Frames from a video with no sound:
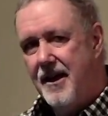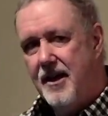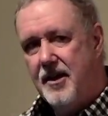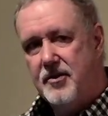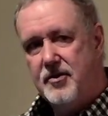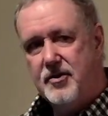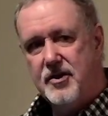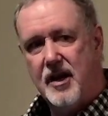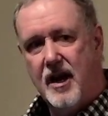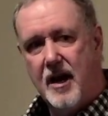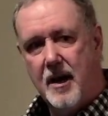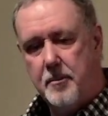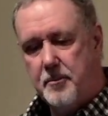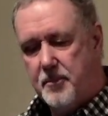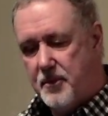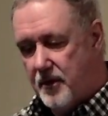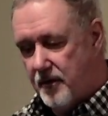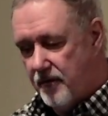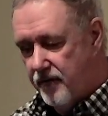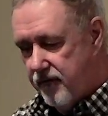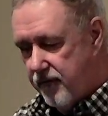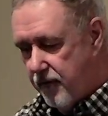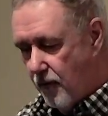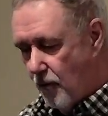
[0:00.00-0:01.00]
chapter
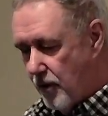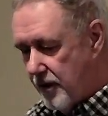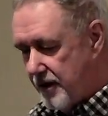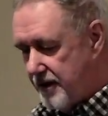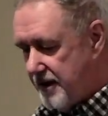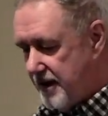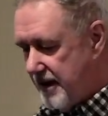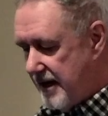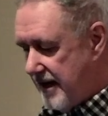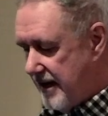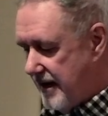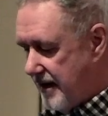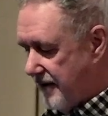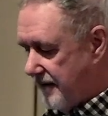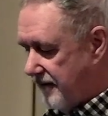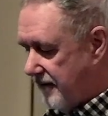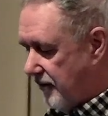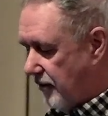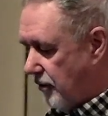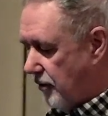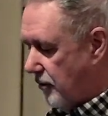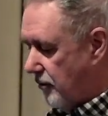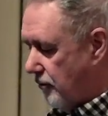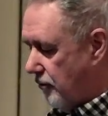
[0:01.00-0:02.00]
14 of
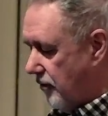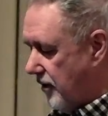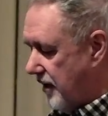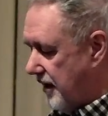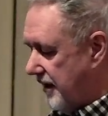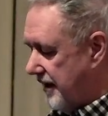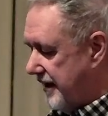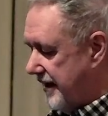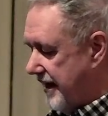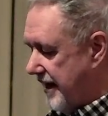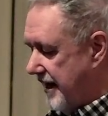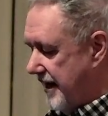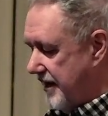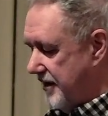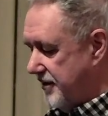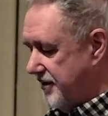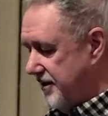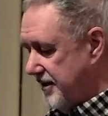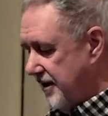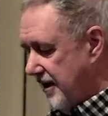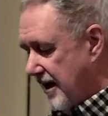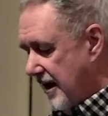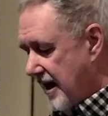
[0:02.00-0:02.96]
Luke really is.